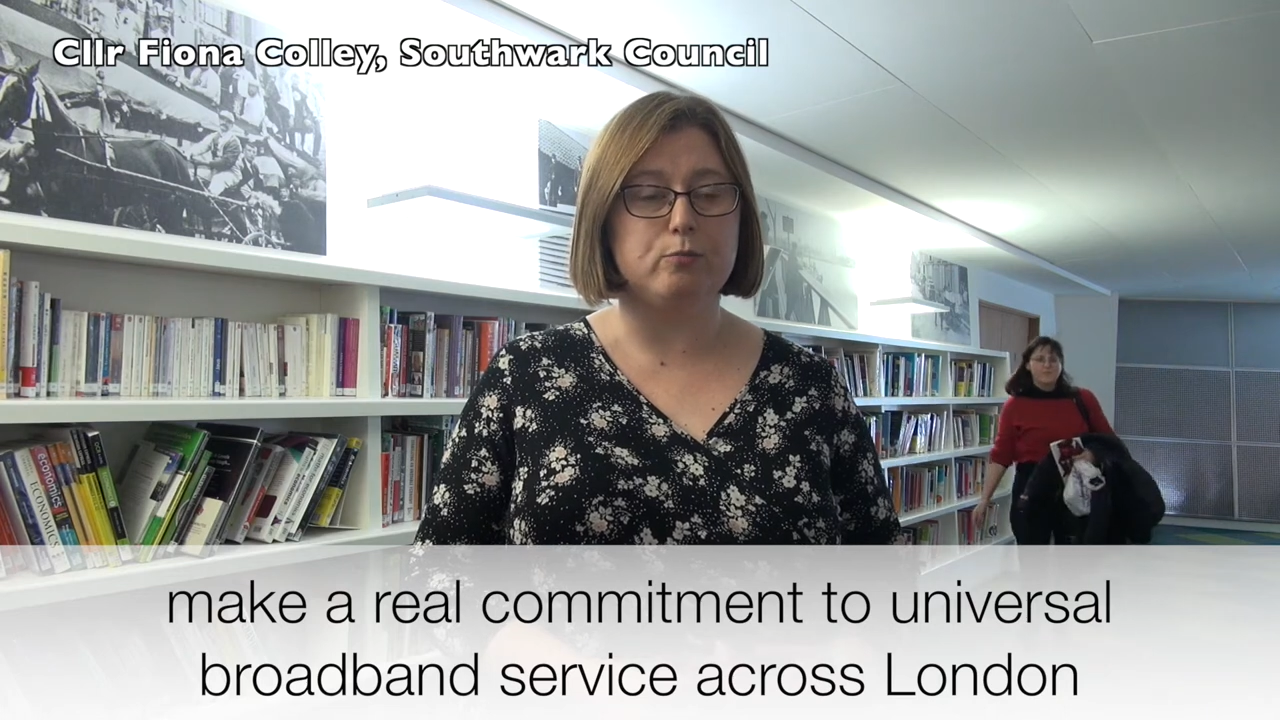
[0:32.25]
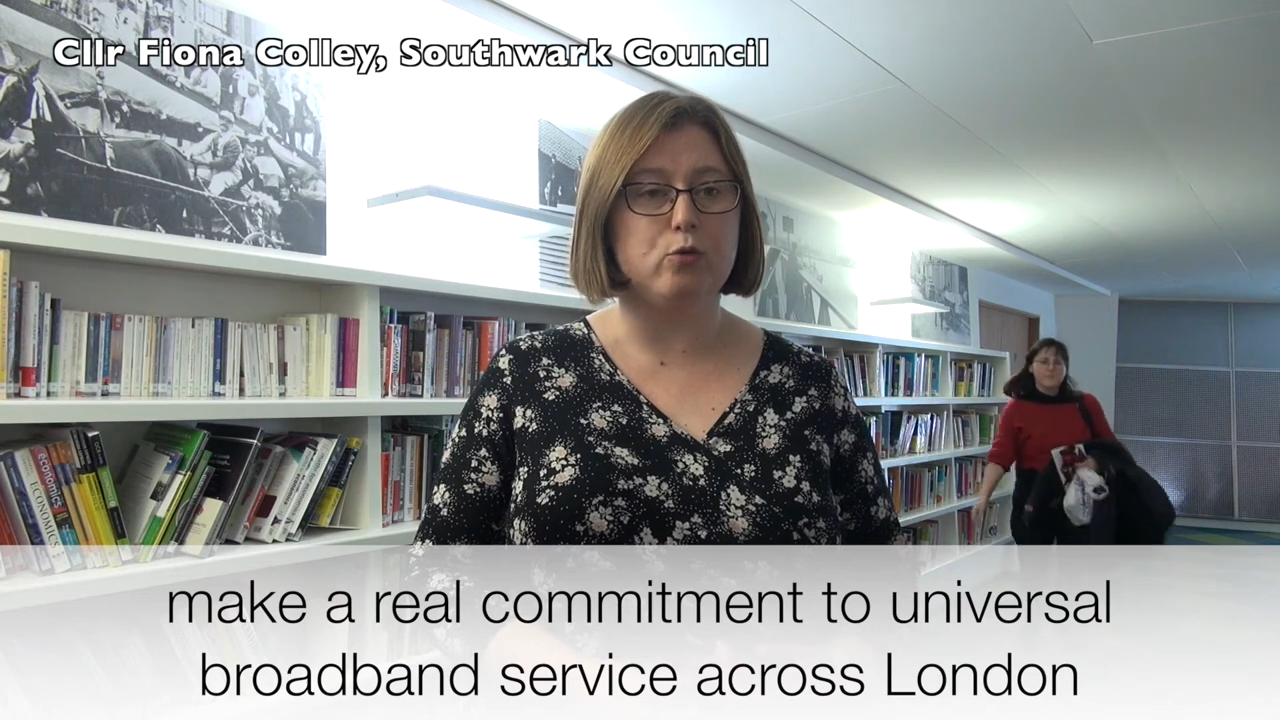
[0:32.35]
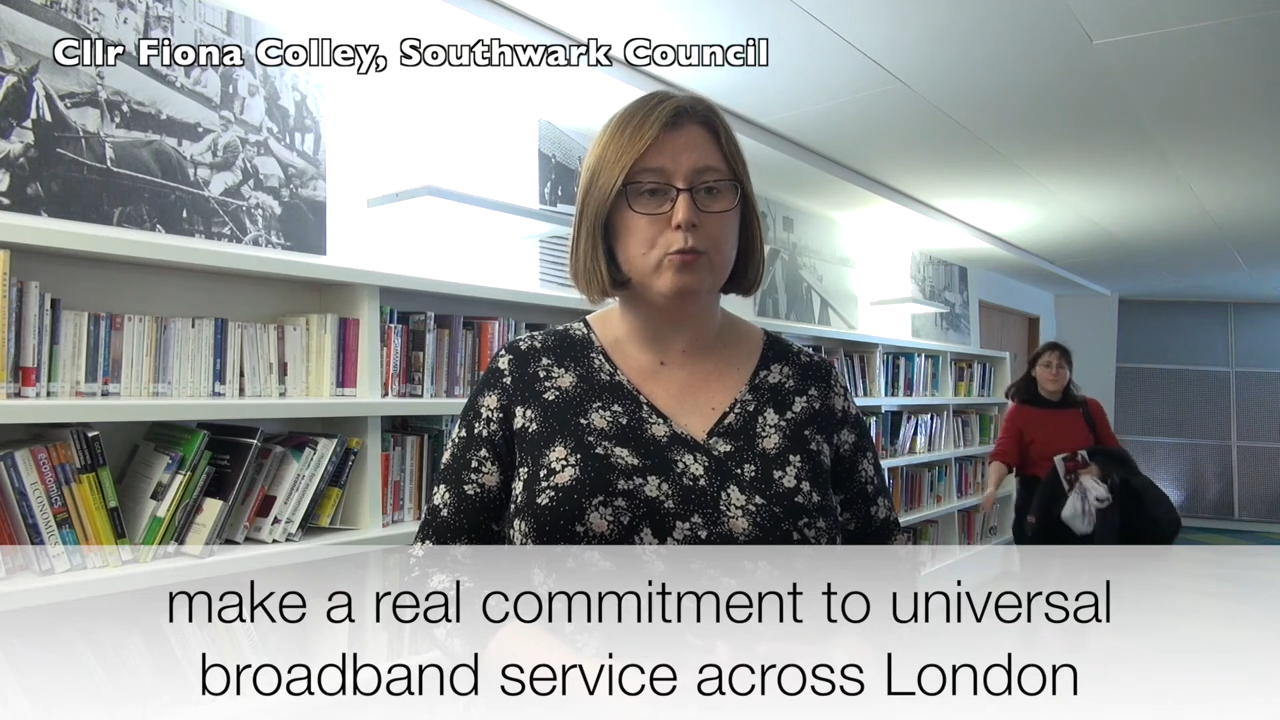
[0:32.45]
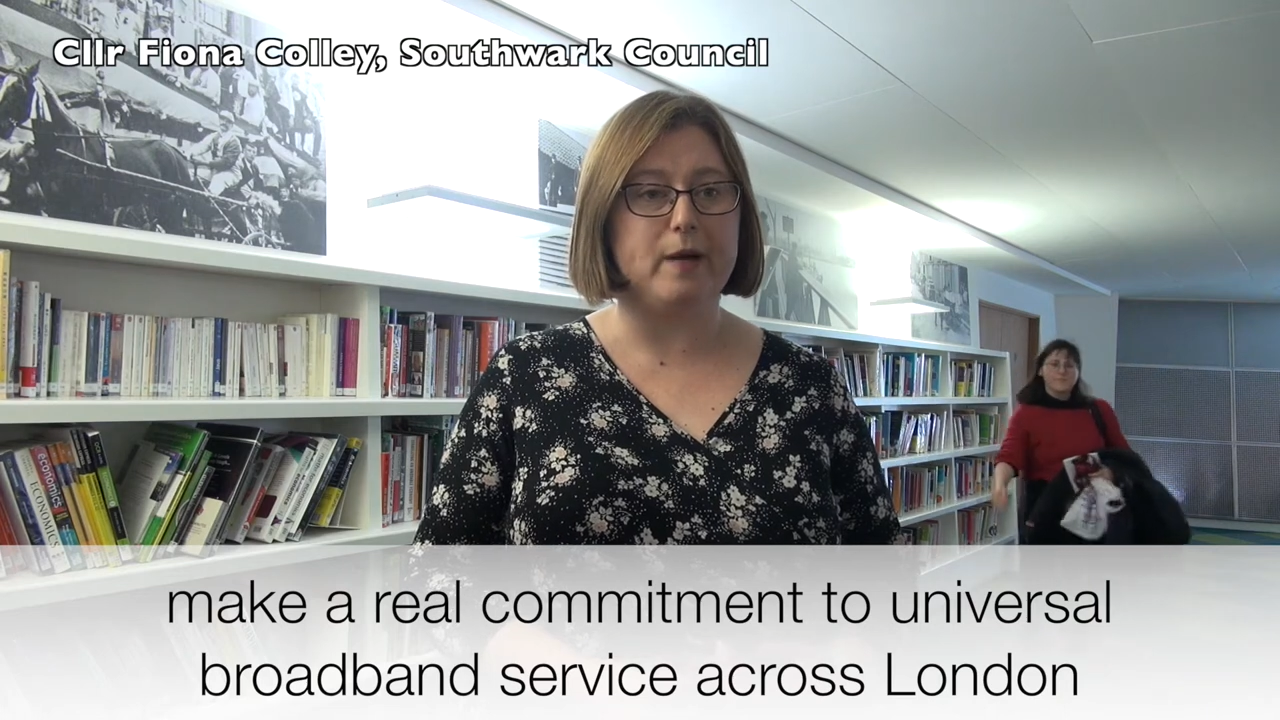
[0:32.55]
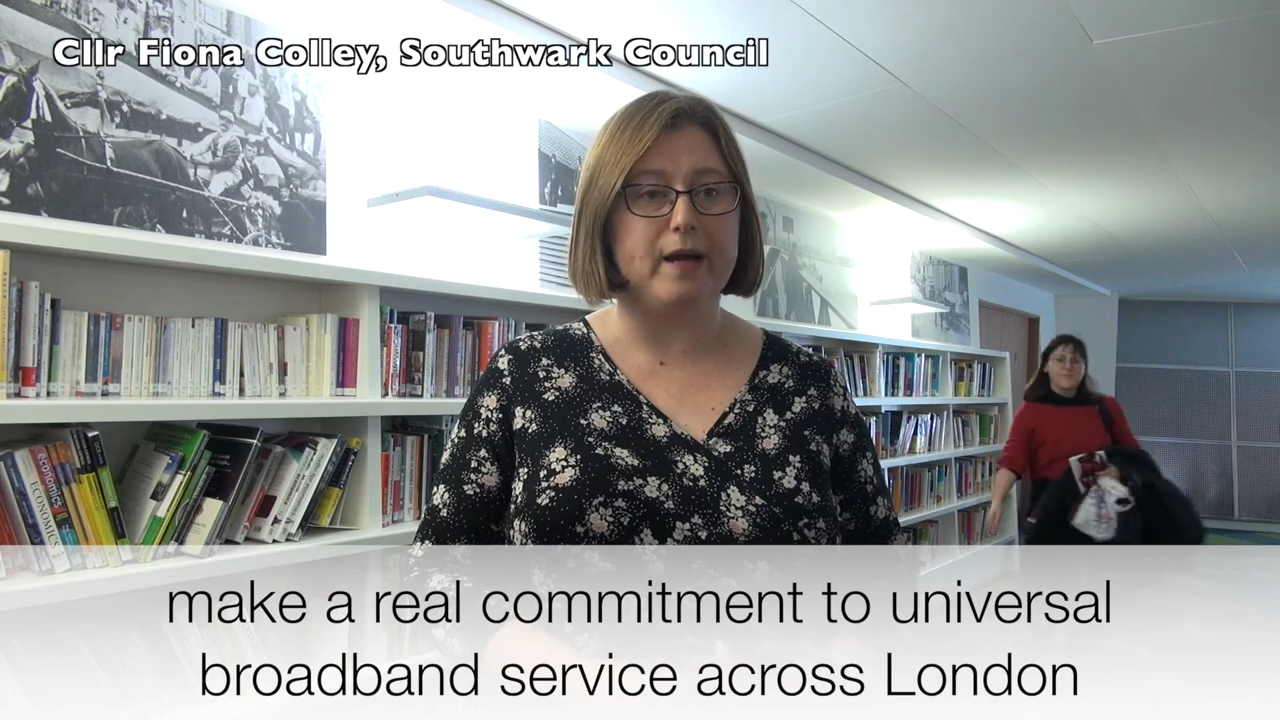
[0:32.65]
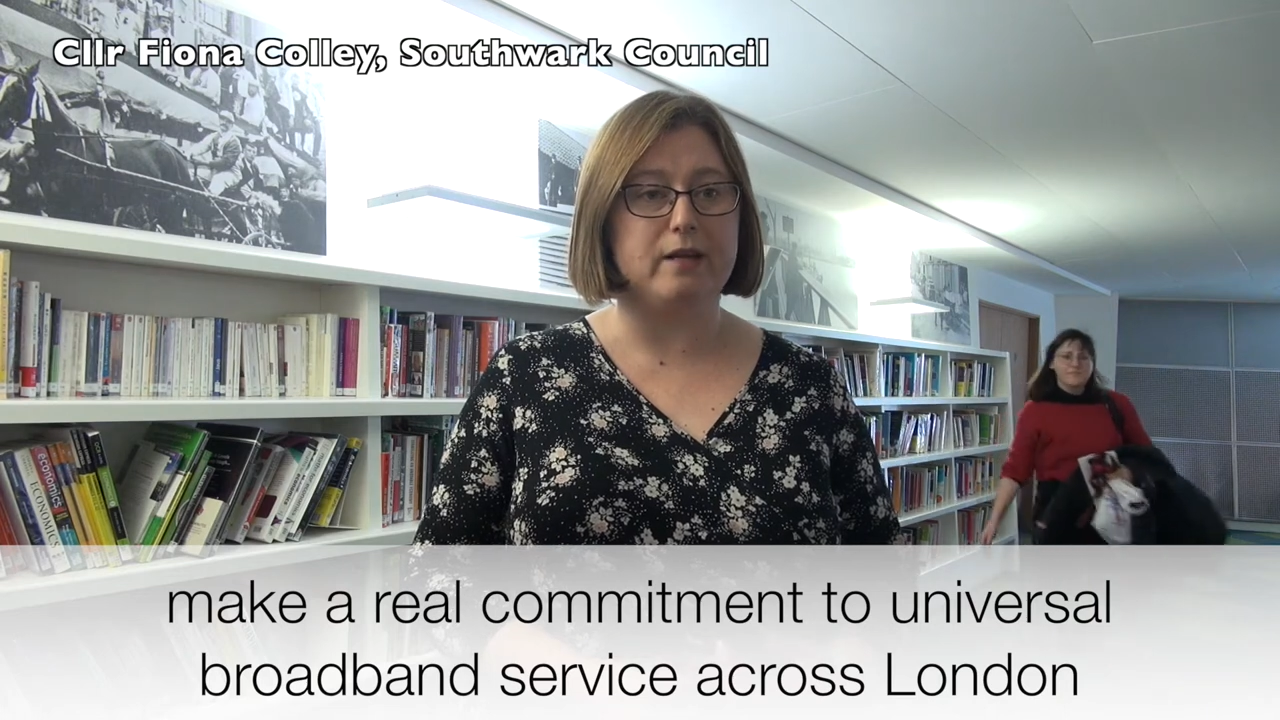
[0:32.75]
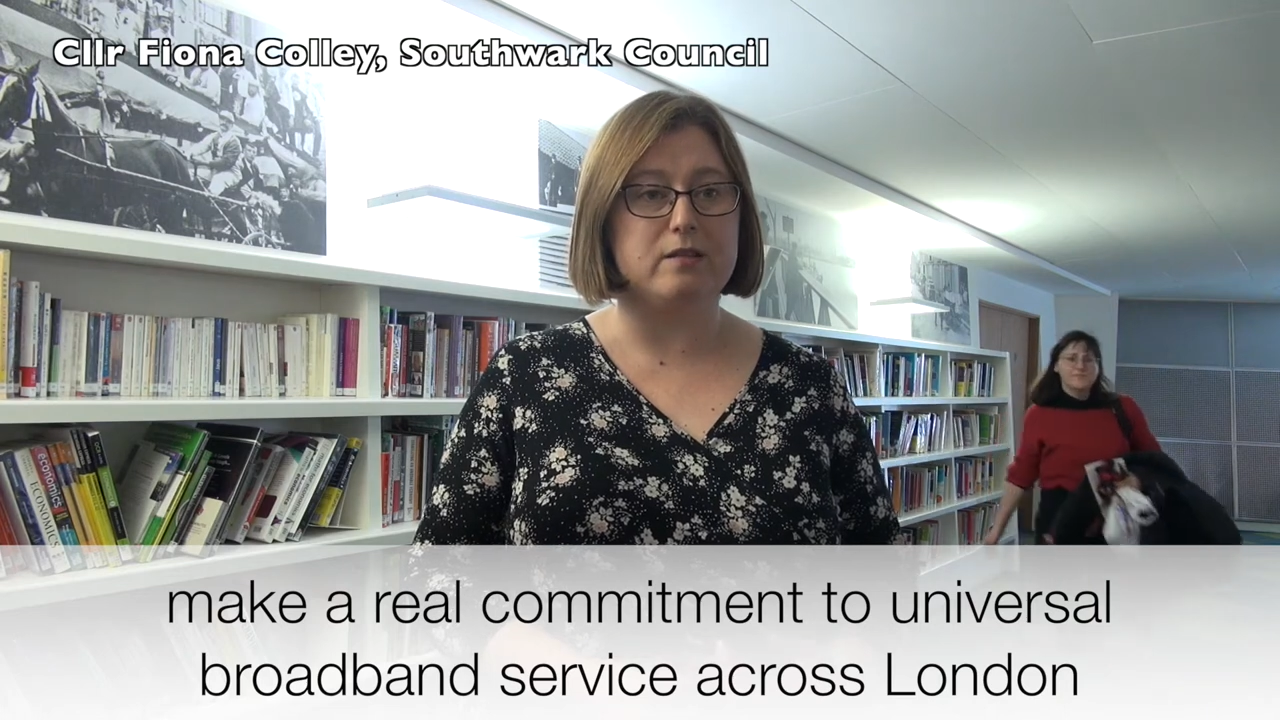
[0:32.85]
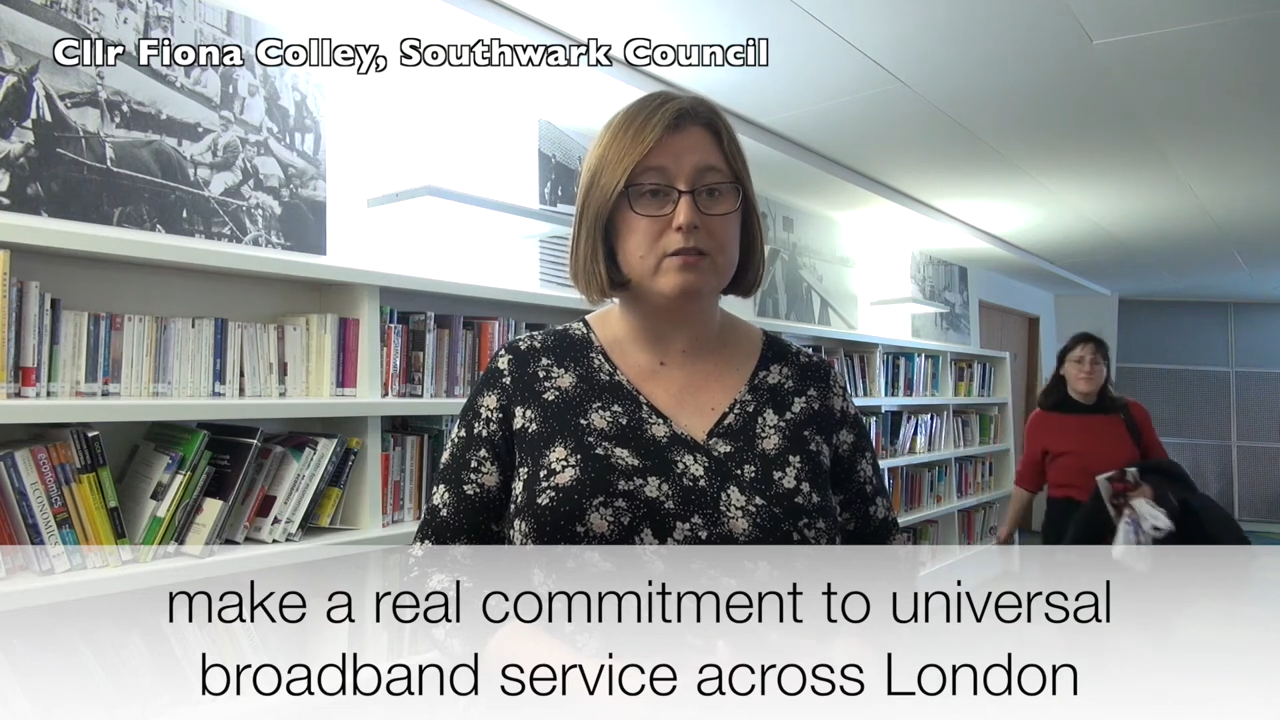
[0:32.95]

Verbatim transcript: broadband